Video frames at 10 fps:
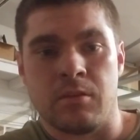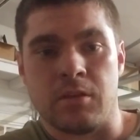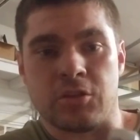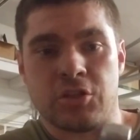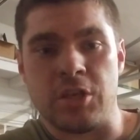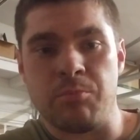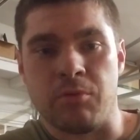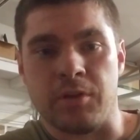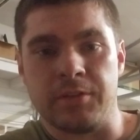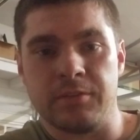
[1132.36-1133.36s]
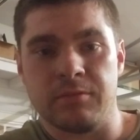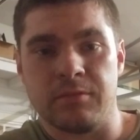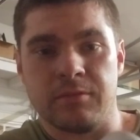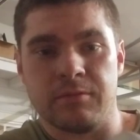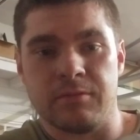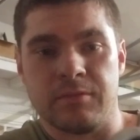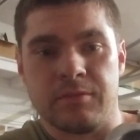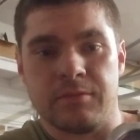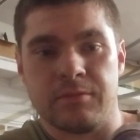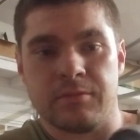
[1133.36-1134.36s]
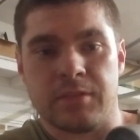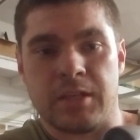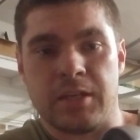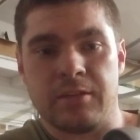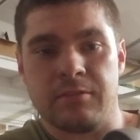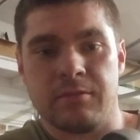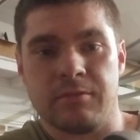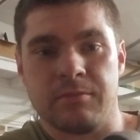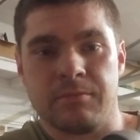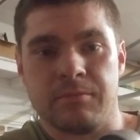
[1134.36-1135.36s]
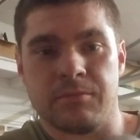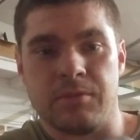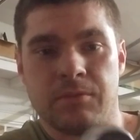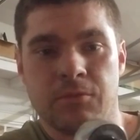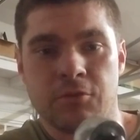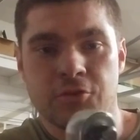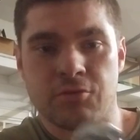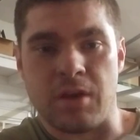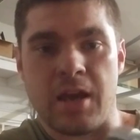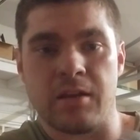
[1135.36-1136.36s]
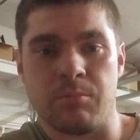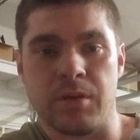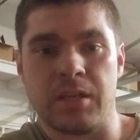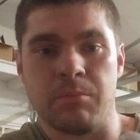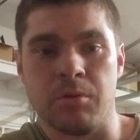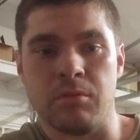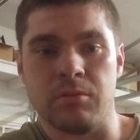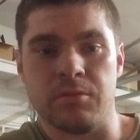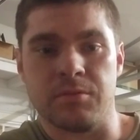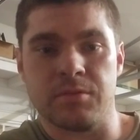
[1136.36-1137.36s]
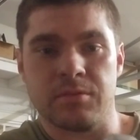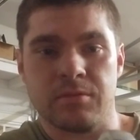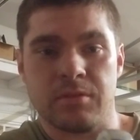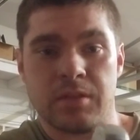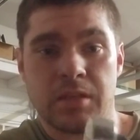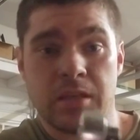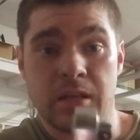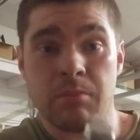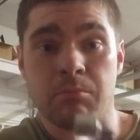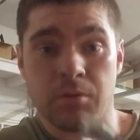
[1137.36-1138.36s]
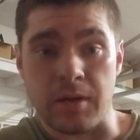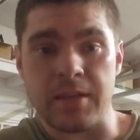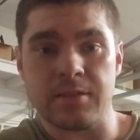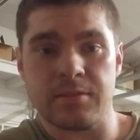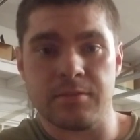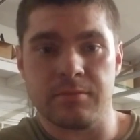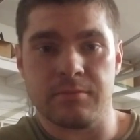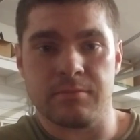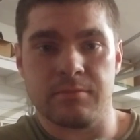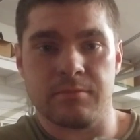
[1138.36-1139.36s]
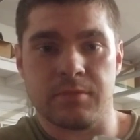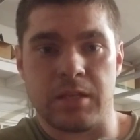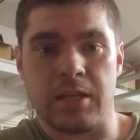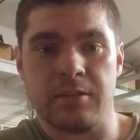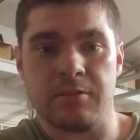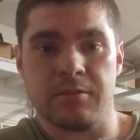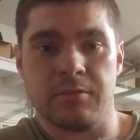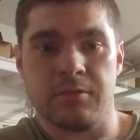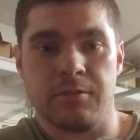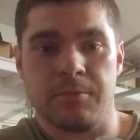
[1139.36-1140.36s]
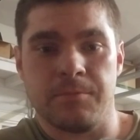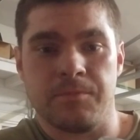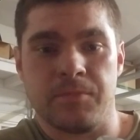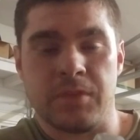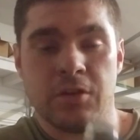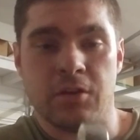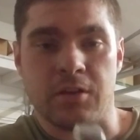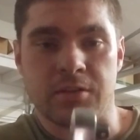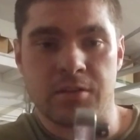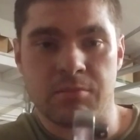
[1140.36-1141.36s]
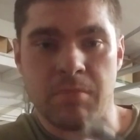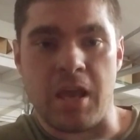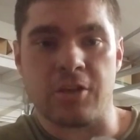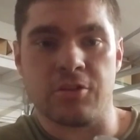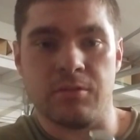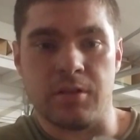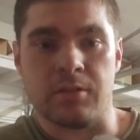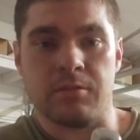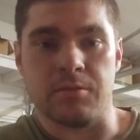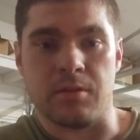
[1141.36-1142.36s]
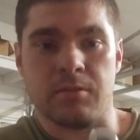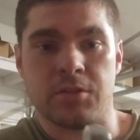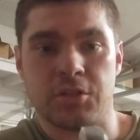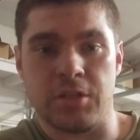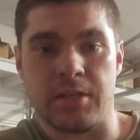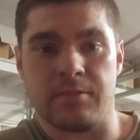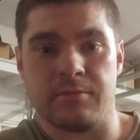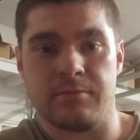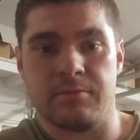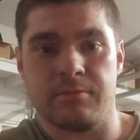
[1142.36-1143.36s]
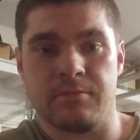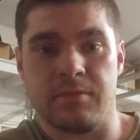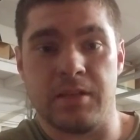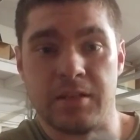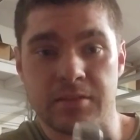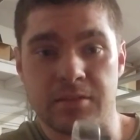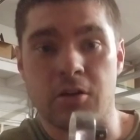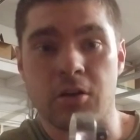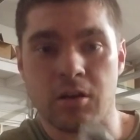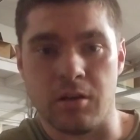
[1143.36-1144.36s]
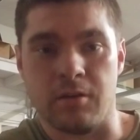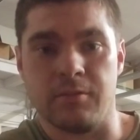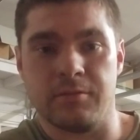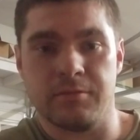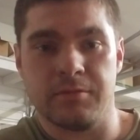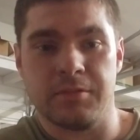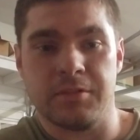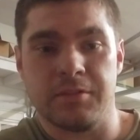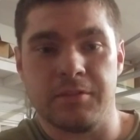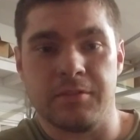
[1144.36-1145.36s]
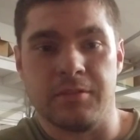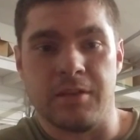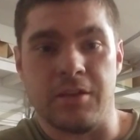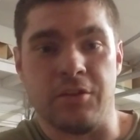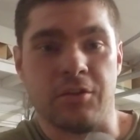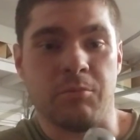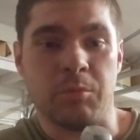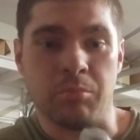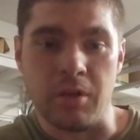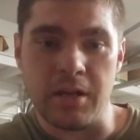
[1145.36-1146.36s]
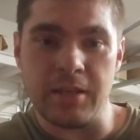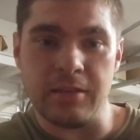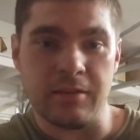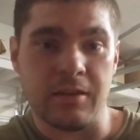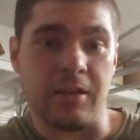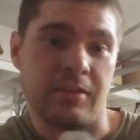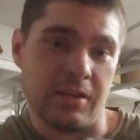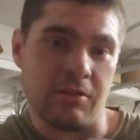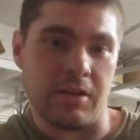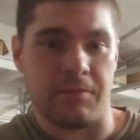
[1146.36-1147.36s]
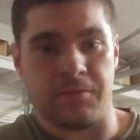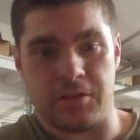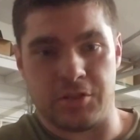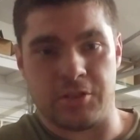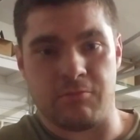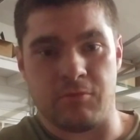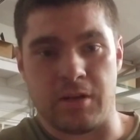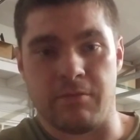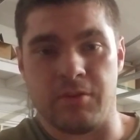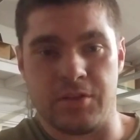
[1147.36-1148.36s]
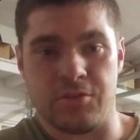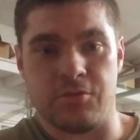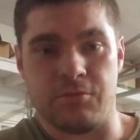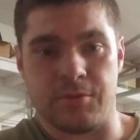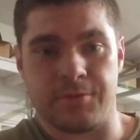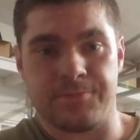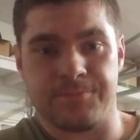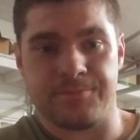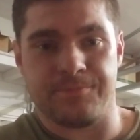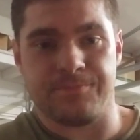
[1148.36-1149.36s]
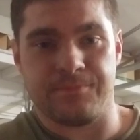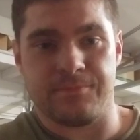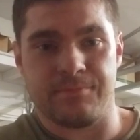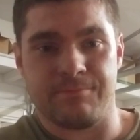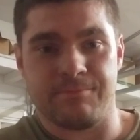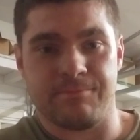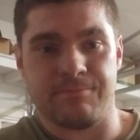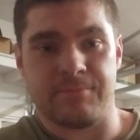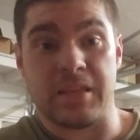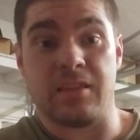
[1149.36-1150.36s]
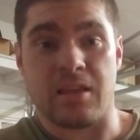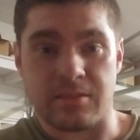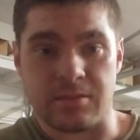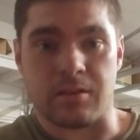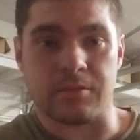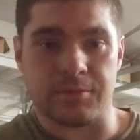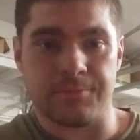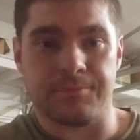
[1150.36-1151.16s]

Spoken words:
A cheap one, okay, if you're trying to break a bolt loose and it breaks, okay, you're going to smash your knuckles all to shit. And it's to hurt. And you're going to be bloody, and then you got to finish whatever it is you're doing. And that sucks.